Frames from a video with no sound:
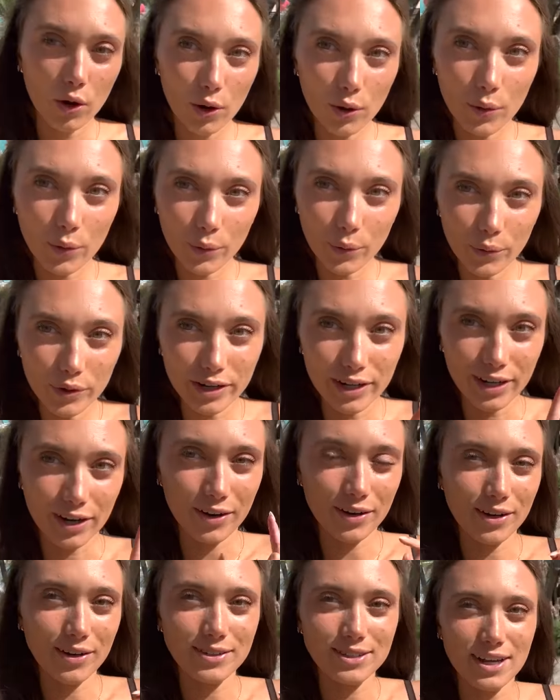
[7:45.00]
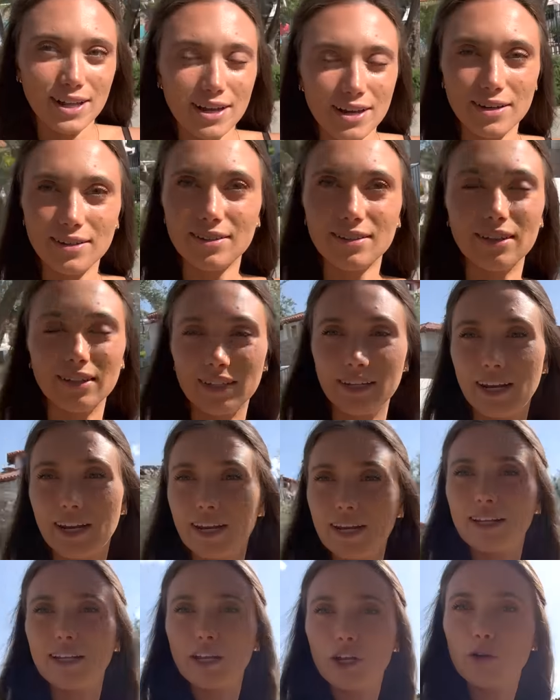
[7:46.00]
we're gonna go to Coachella. getting
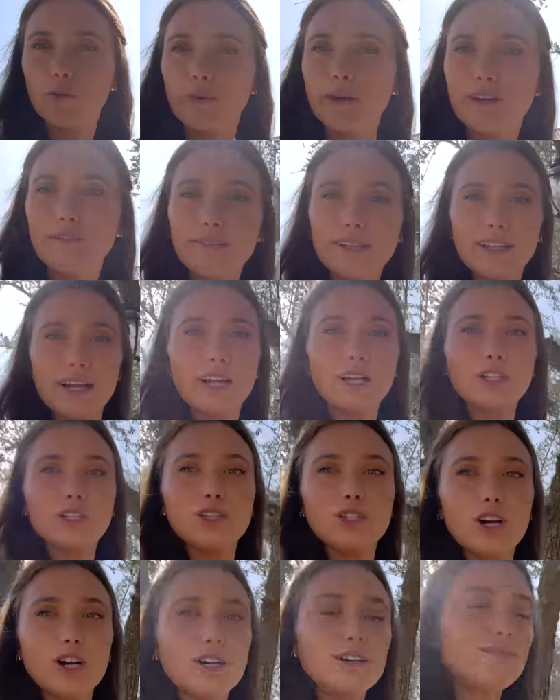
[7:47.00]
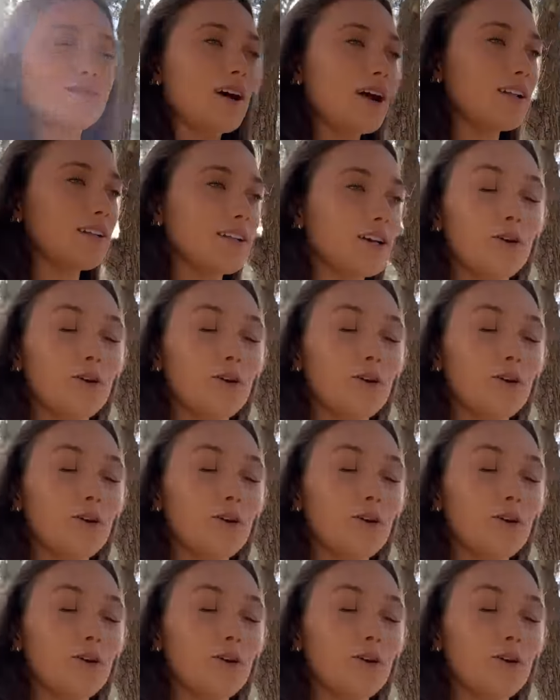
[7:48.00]
a little bit of a later start. Not a little